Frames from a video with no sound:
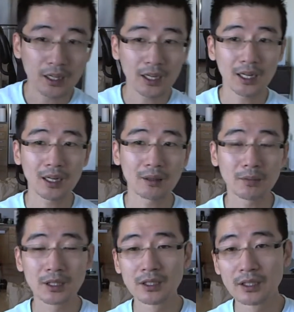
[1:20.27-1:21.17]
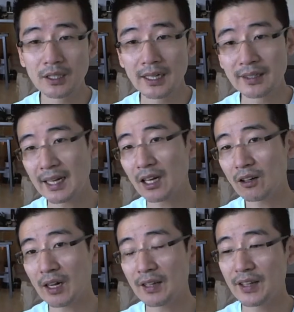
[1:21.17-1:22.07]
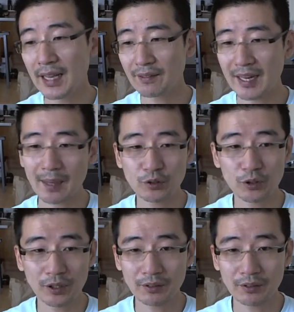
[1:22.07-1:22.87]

Um, and now they have an app store and